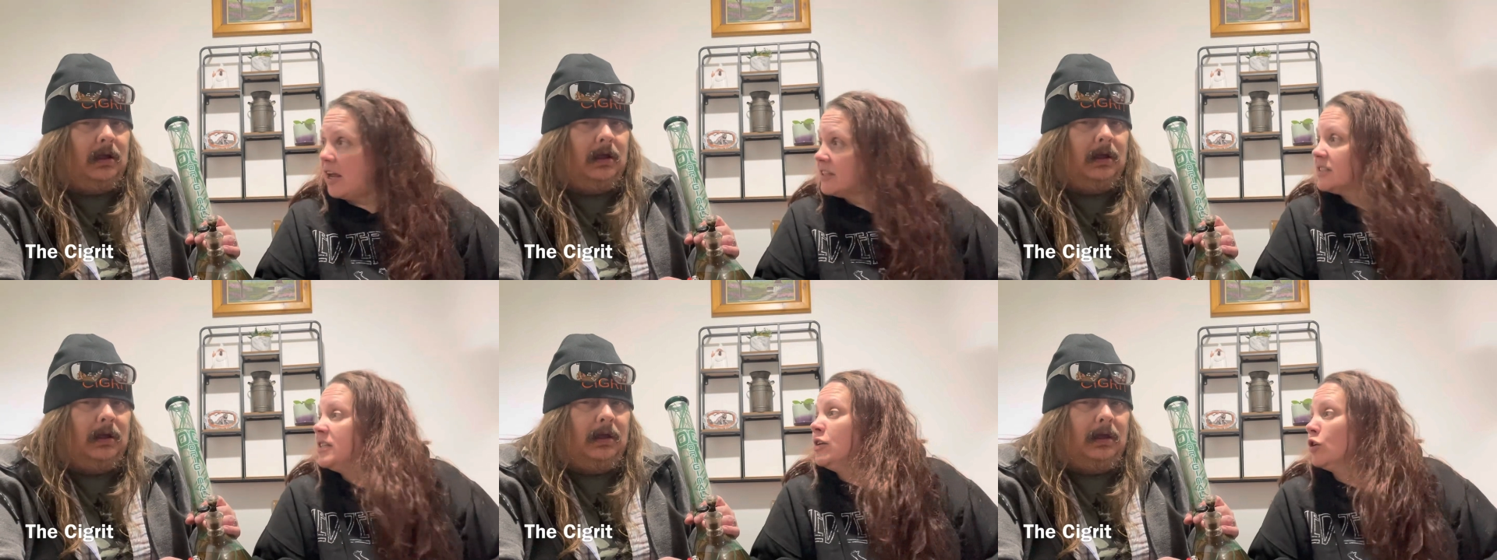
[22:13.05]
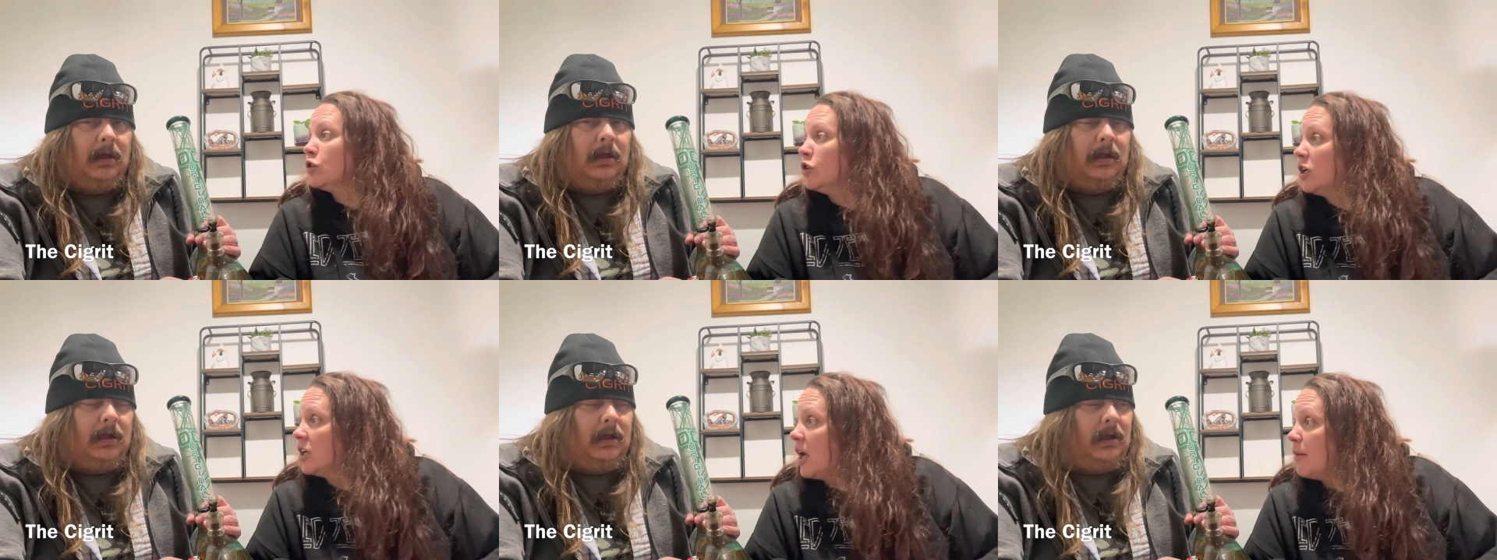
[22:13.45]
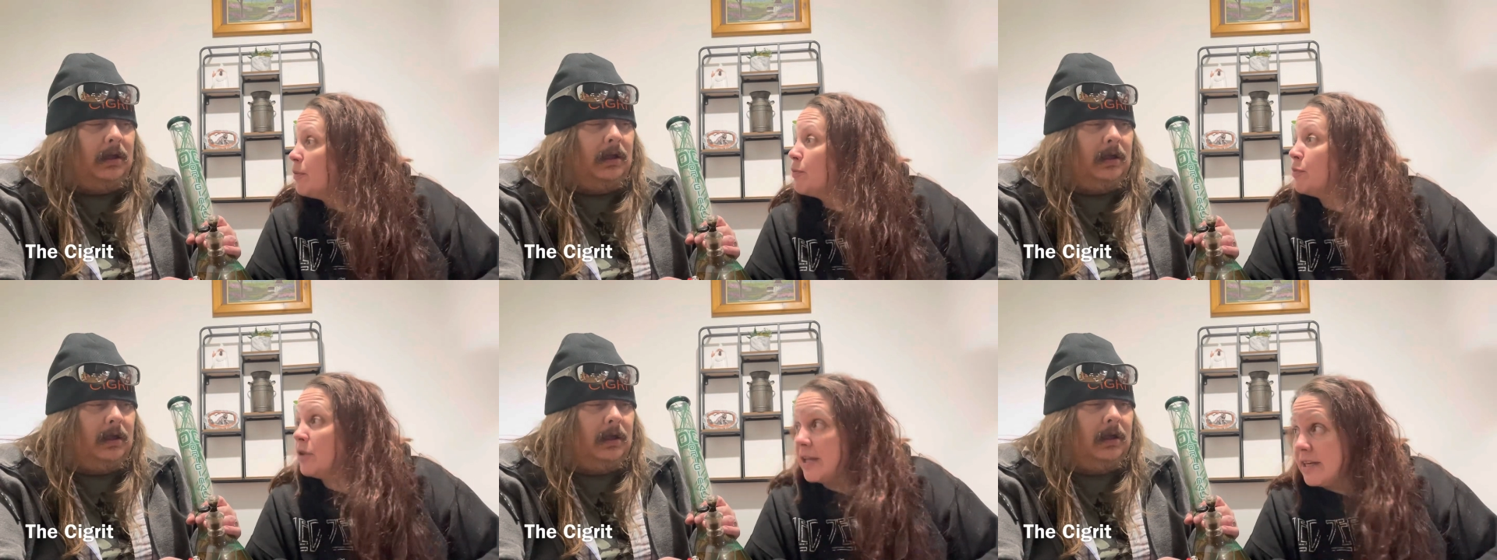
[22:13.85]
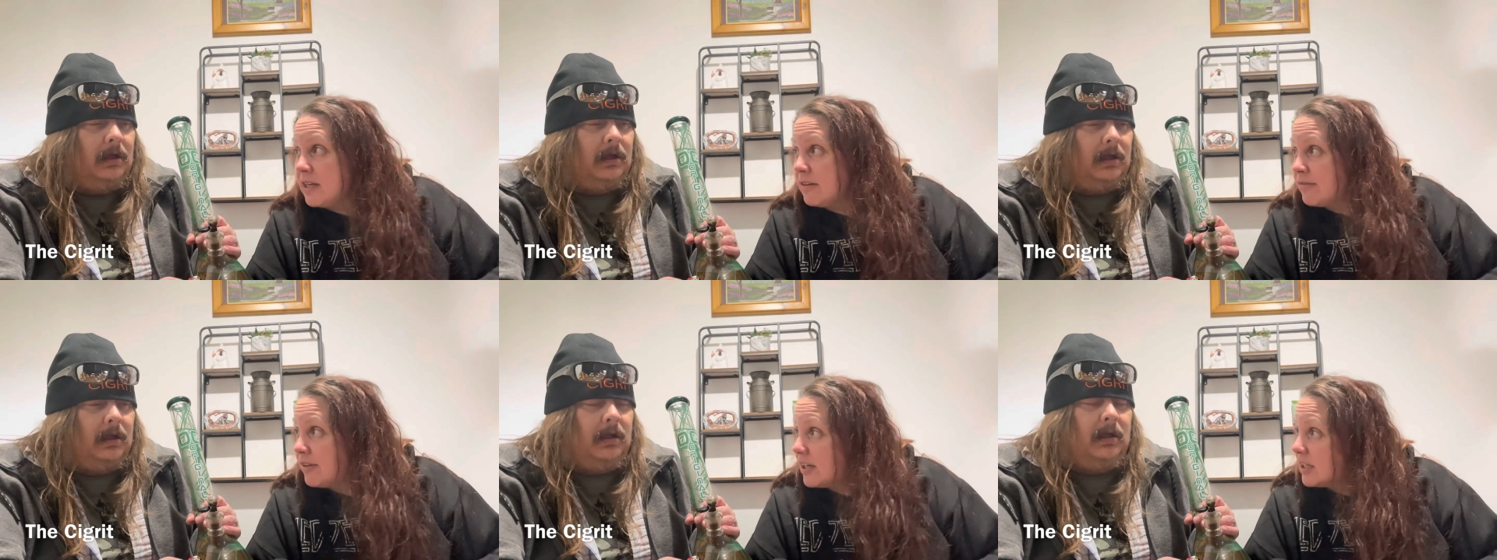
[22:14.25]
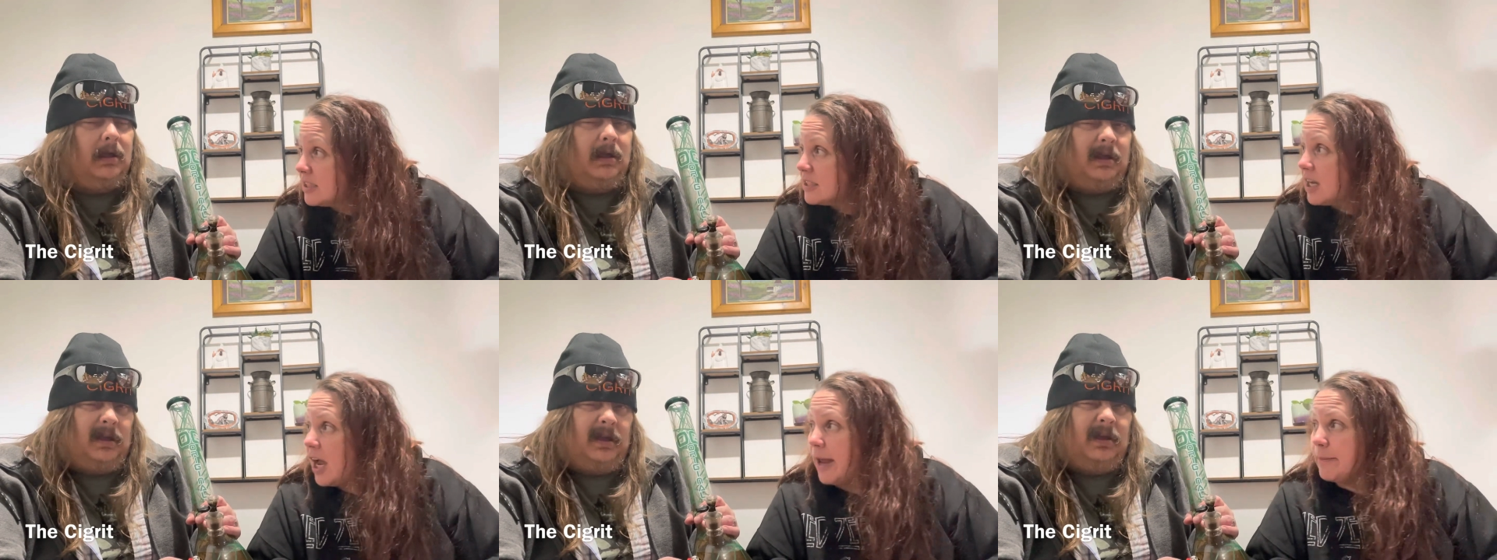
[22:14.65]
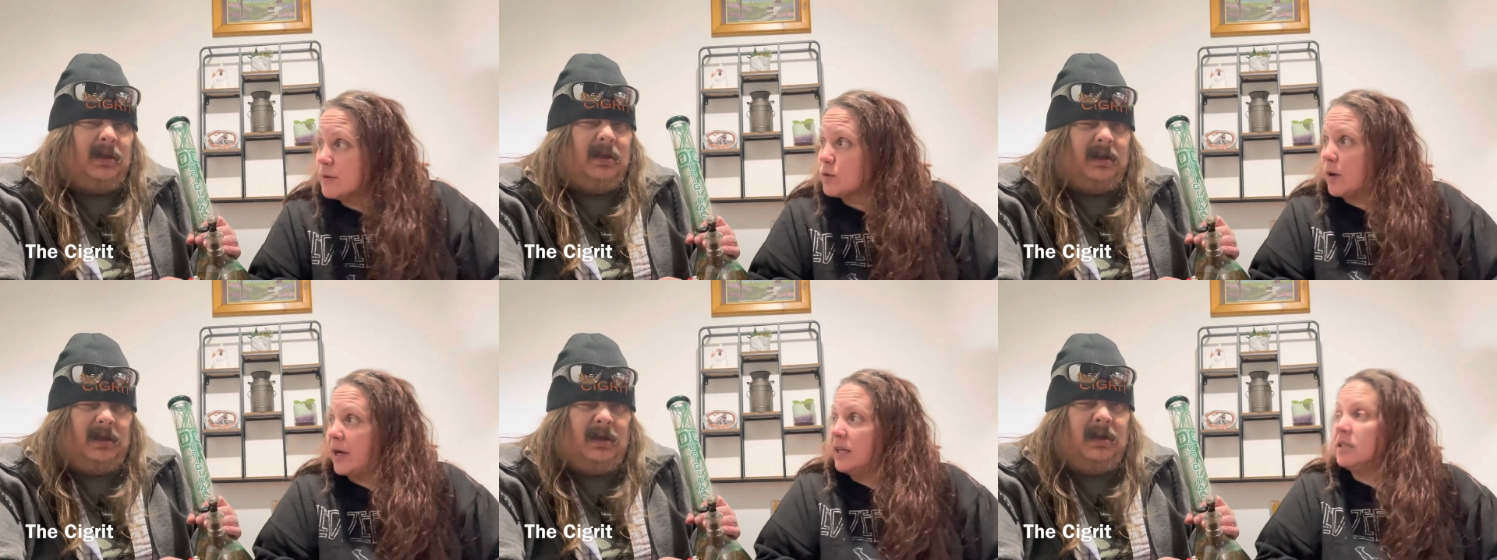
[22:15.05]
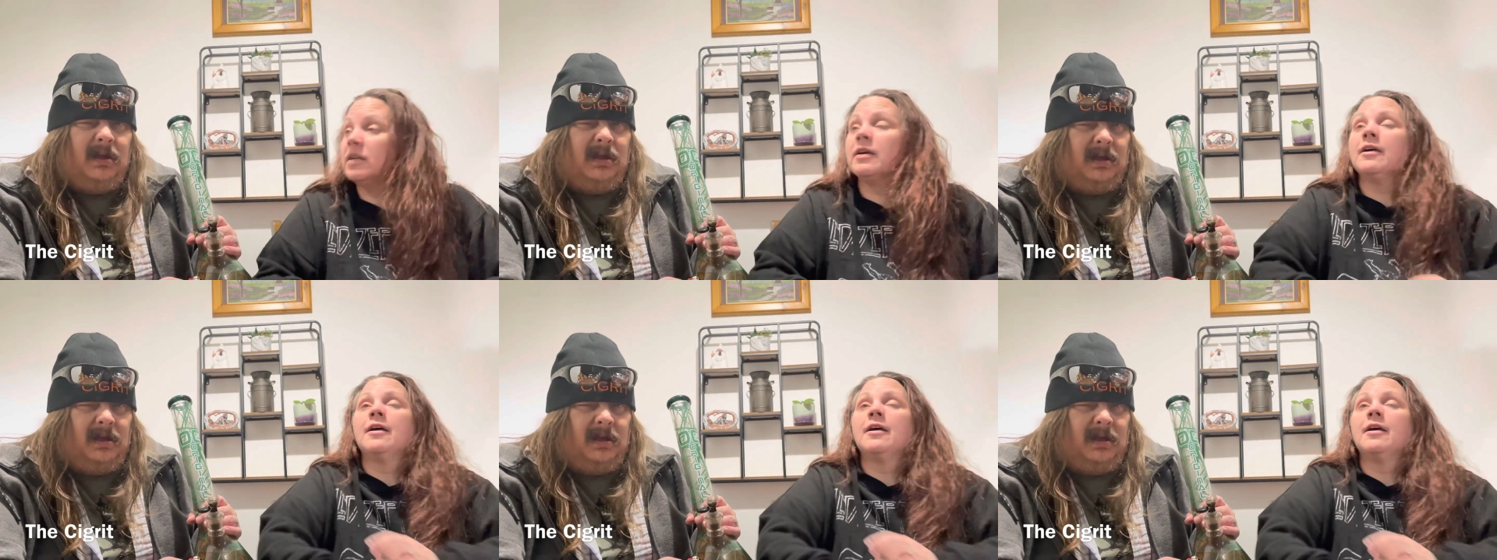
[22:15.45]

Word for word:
Speaker 1: I seen her look up plenty of fucking times, right?